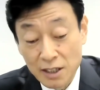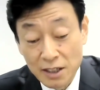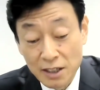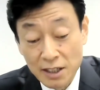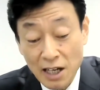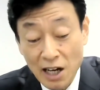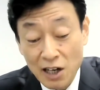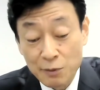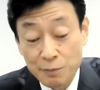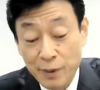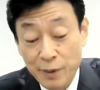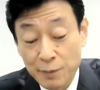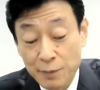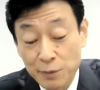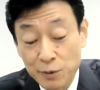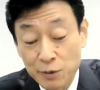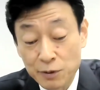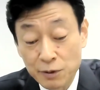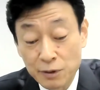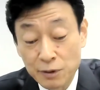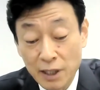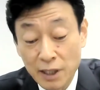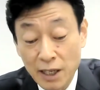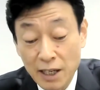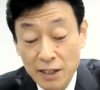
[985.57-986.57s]
young
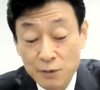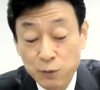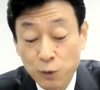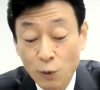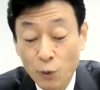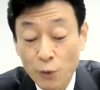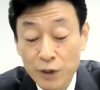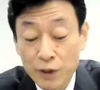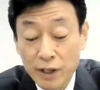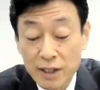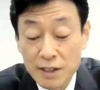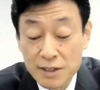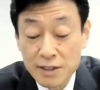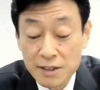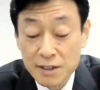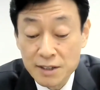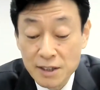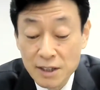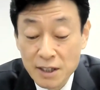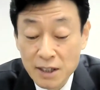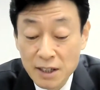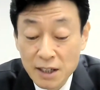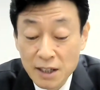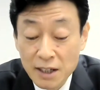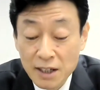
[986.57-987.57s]
people, and foreigners,
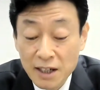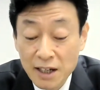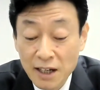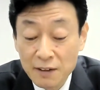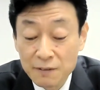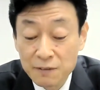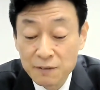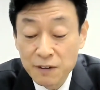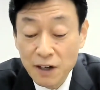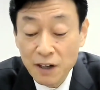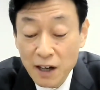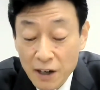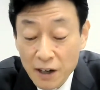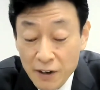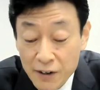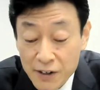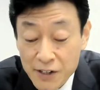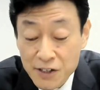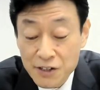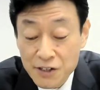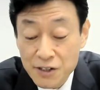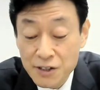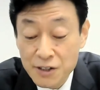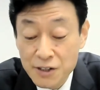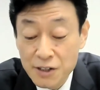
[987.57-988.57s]
can
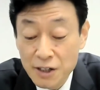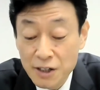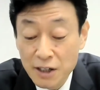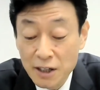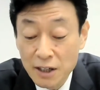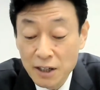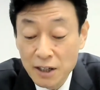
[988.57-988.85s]
flourish,